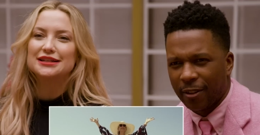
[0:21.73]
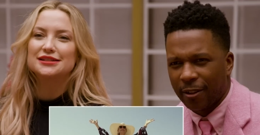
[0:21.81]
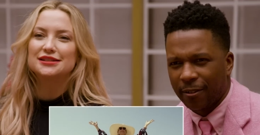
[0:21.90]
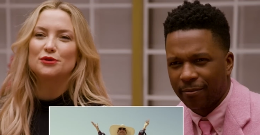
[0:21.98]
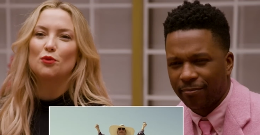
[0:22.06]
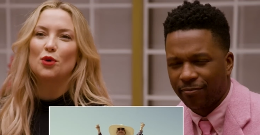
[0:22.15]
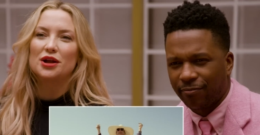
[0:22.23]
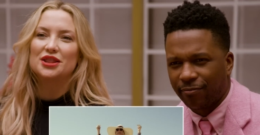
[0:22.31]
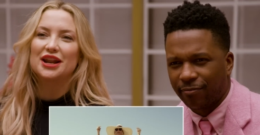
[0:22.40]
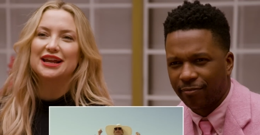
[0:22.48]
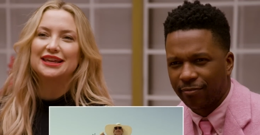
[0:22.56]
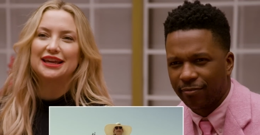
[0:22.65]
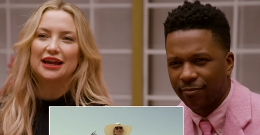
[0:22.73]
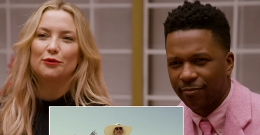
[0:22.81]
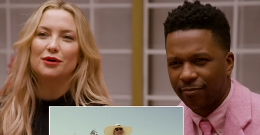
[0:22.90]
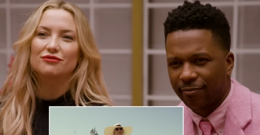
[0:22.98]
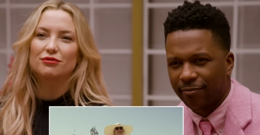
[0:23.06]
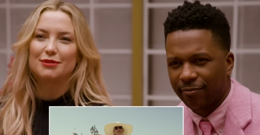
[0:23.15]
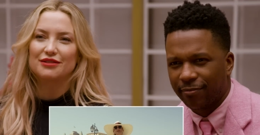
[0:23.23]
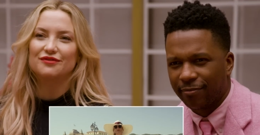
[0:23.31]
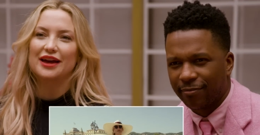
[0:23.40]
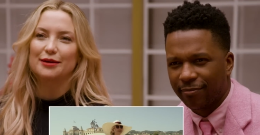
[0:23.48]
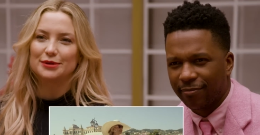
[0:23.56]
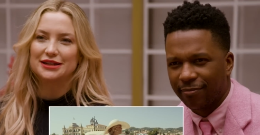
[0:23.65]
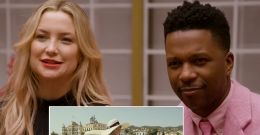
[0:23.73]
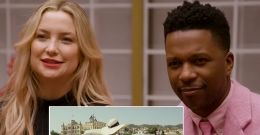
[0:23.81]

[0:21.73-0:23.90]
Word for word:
Speaker 1: is the one that I can't wait for my family to